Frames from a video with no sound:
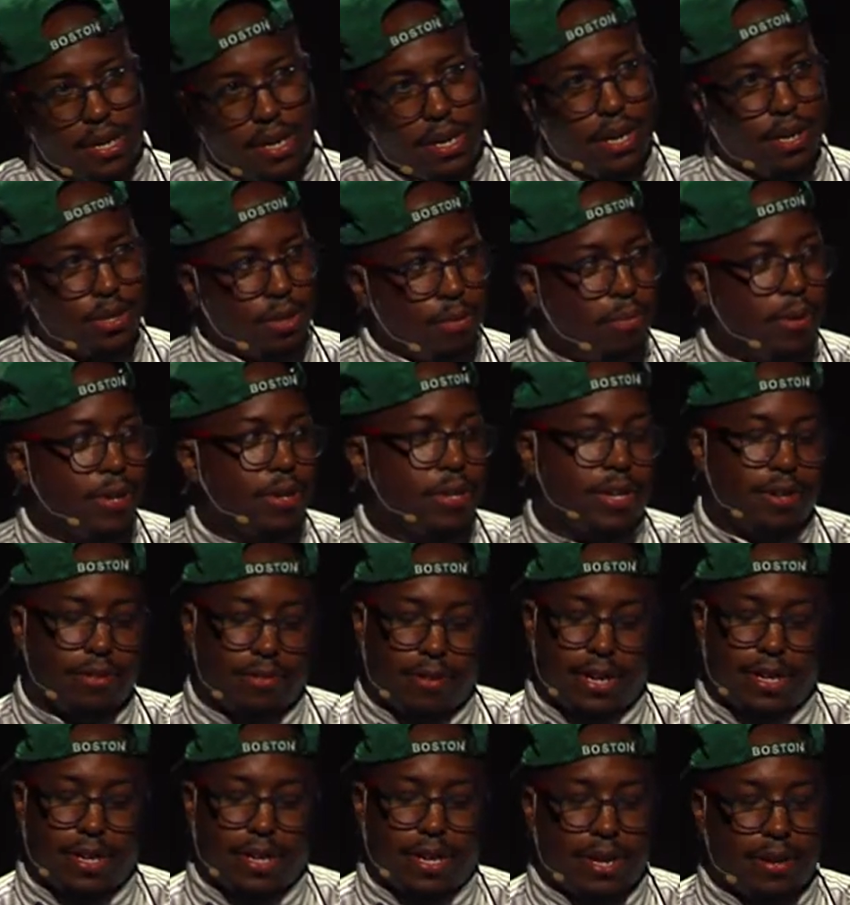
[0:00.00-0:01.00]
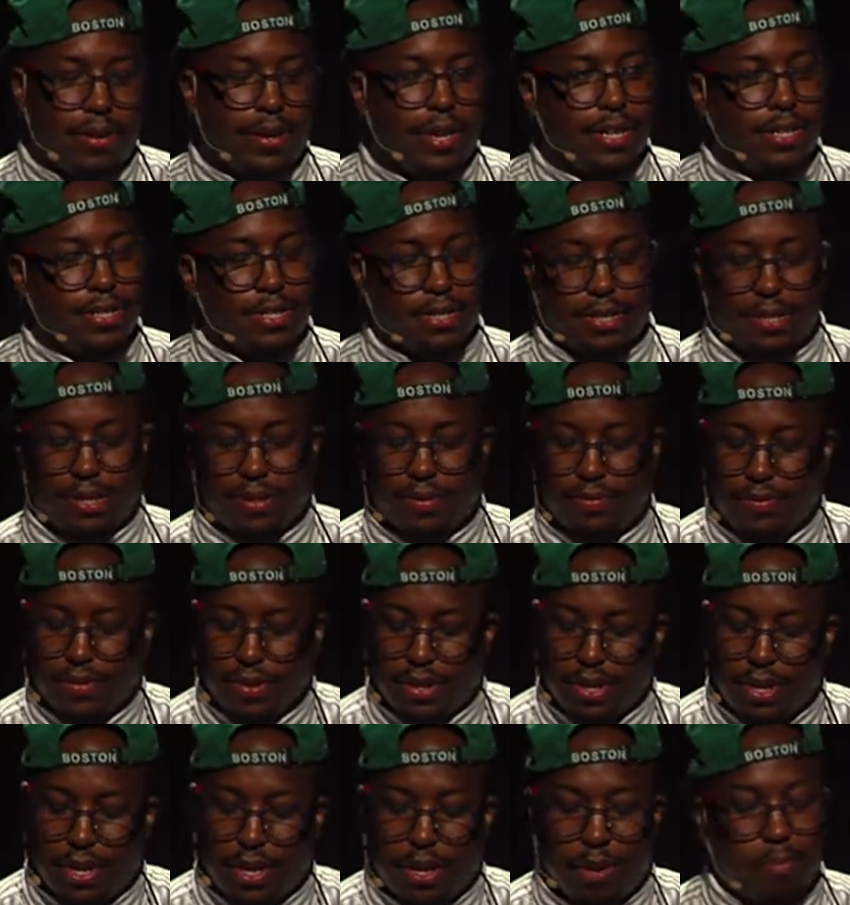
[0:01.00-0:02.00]
on the market right now, actually.
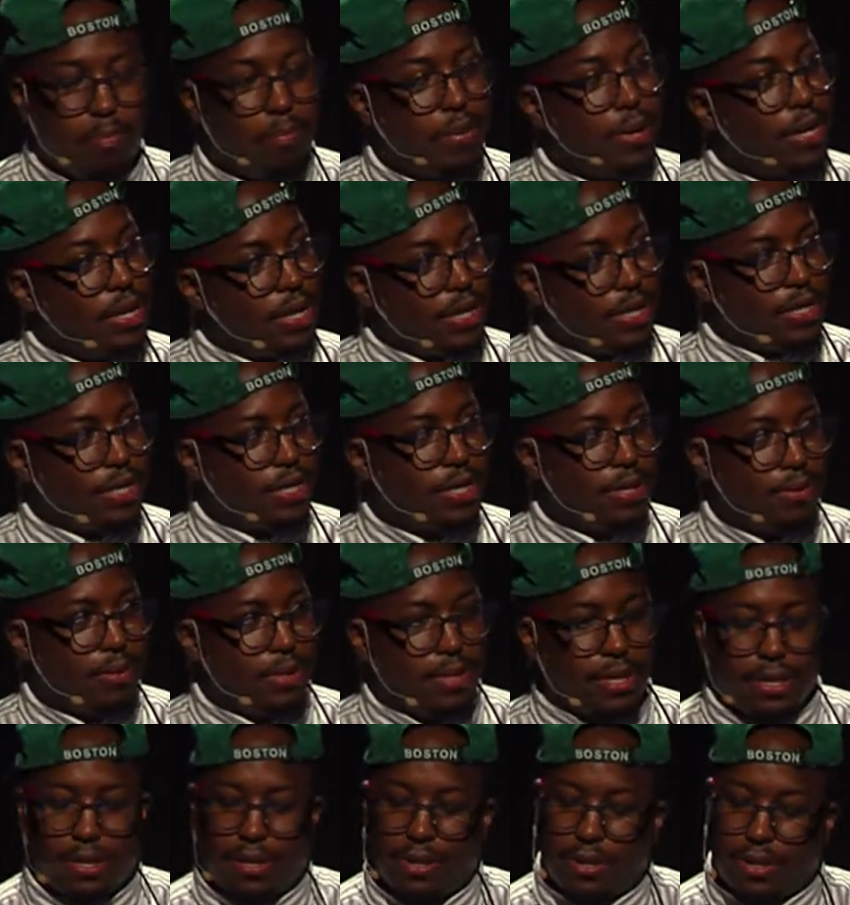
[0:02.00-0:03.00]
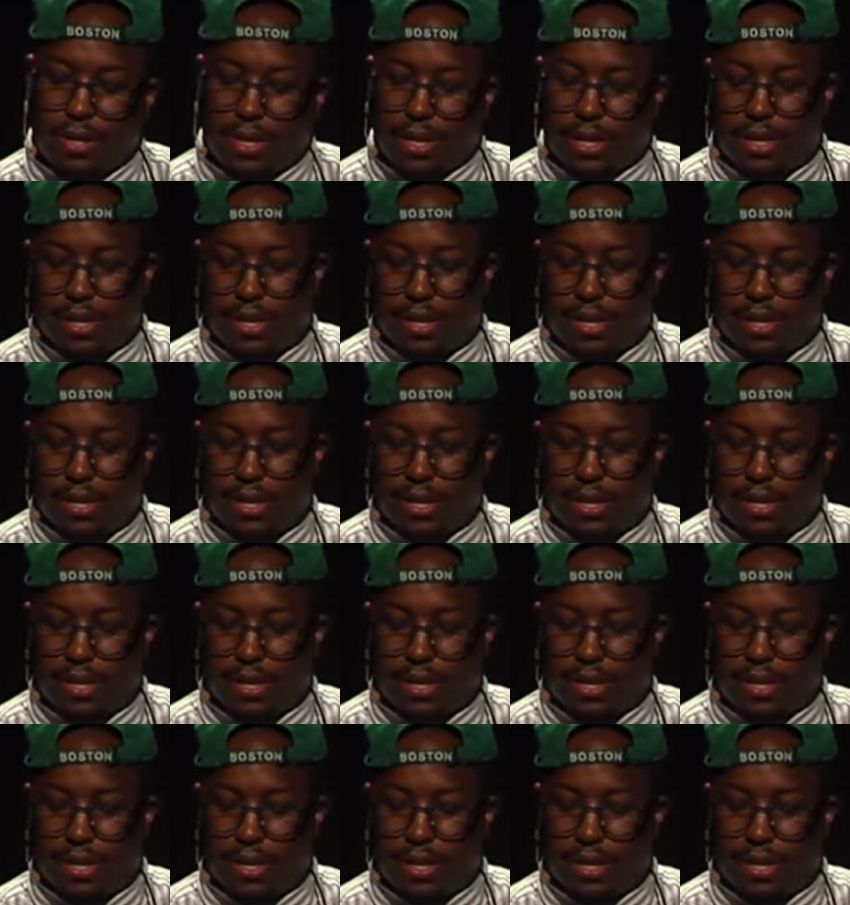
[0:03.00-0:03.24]
But let's see what they look like.